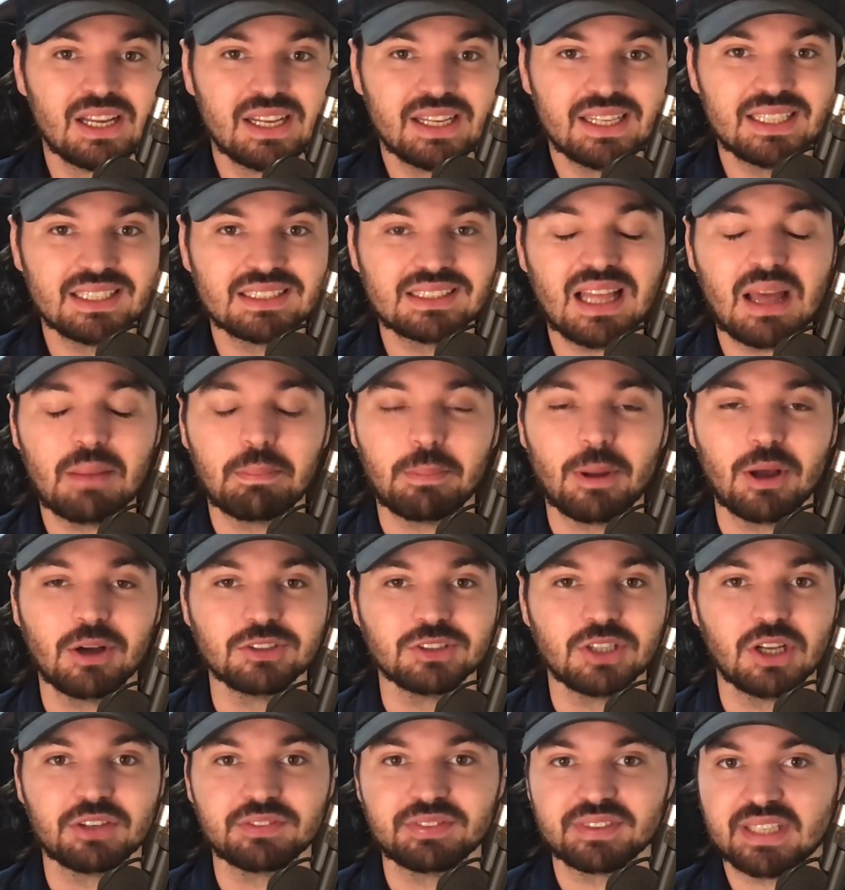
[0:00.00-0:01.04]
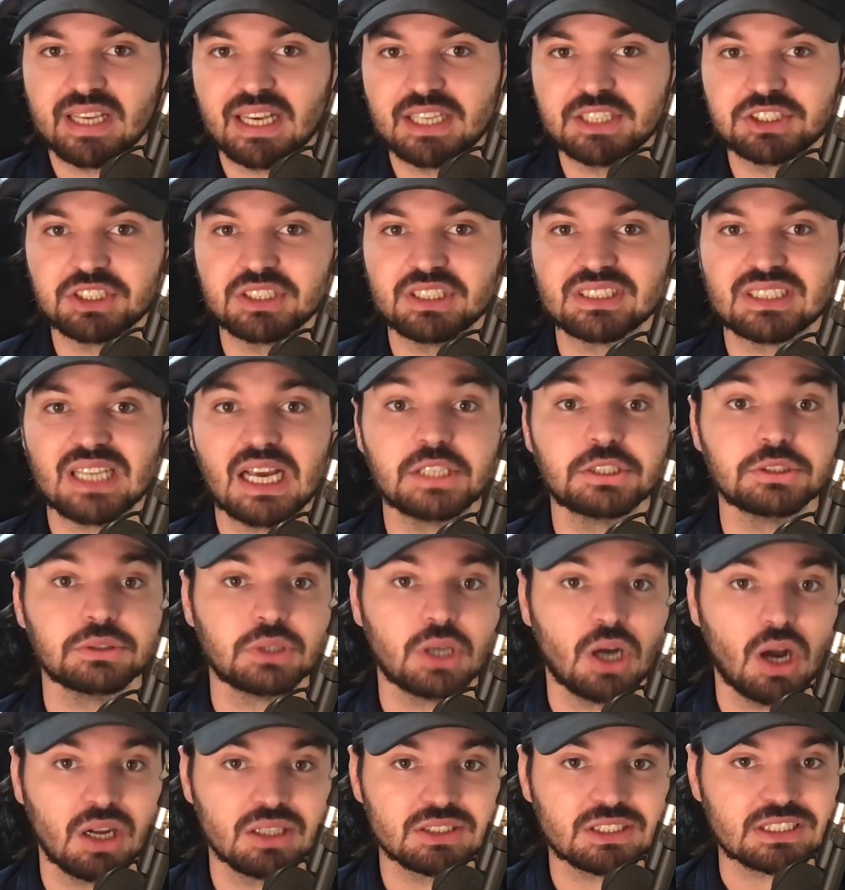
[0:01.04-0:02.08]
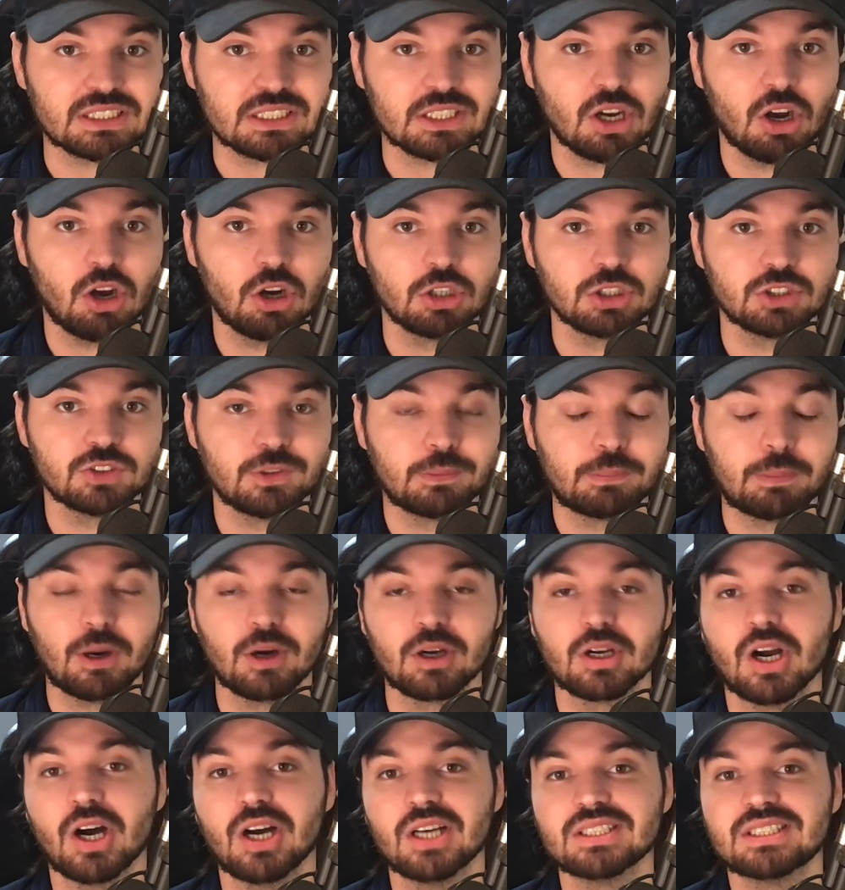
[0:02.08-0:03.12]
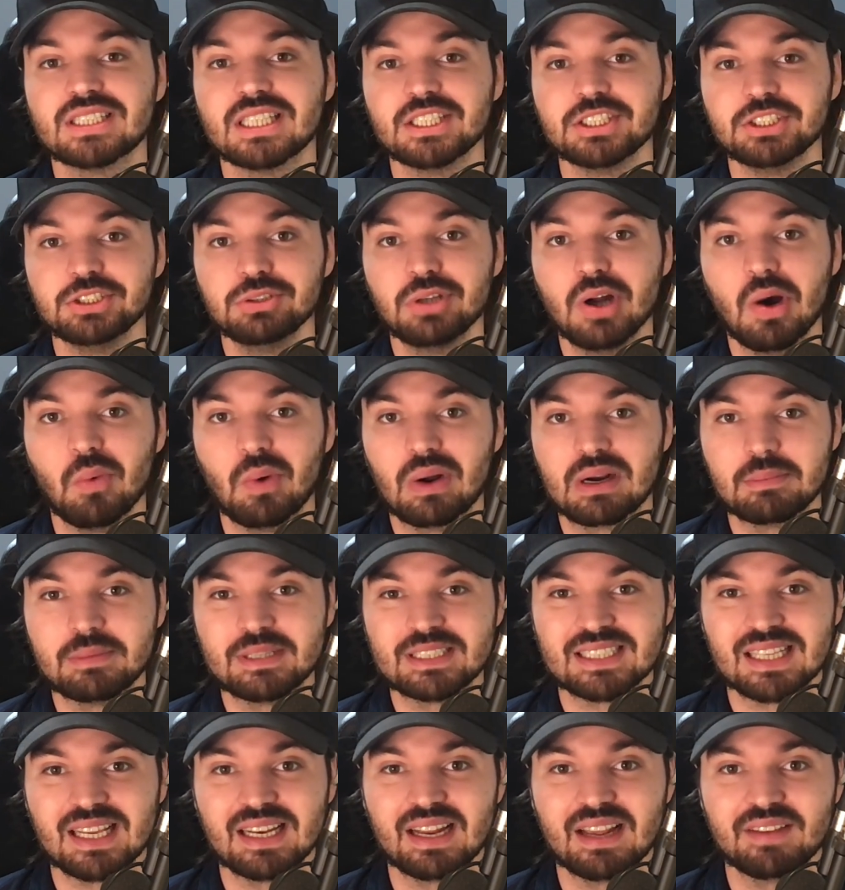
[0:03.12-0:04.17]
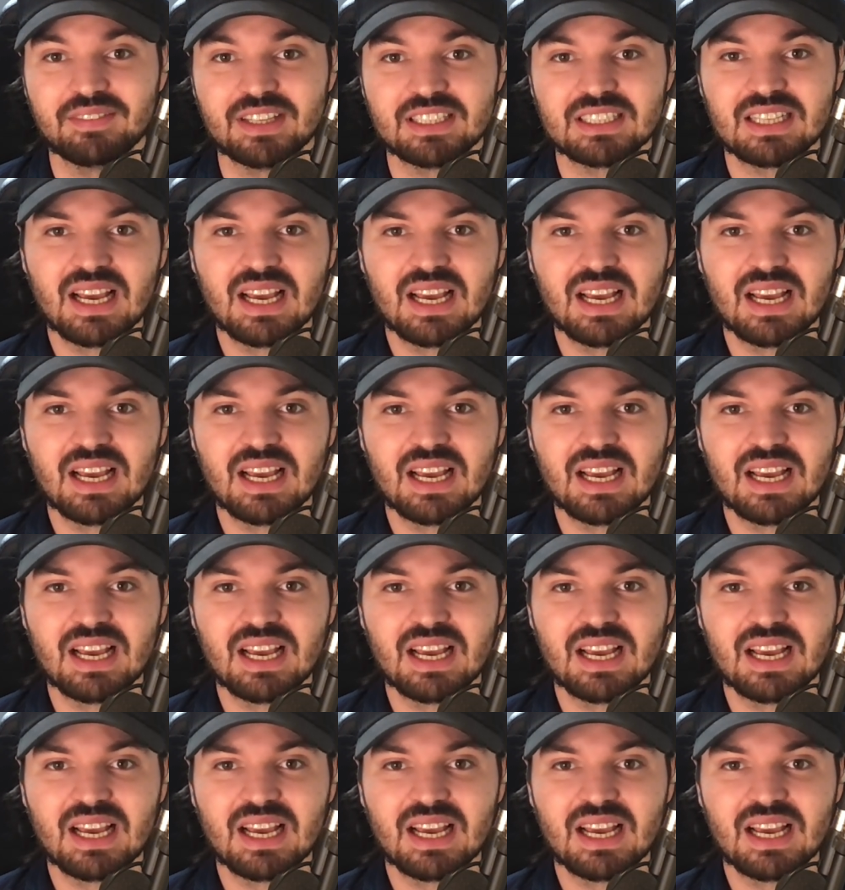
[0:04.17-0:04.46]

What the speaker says: Hit that bell notification, as I do constant college football content. You don't want to miss any of it.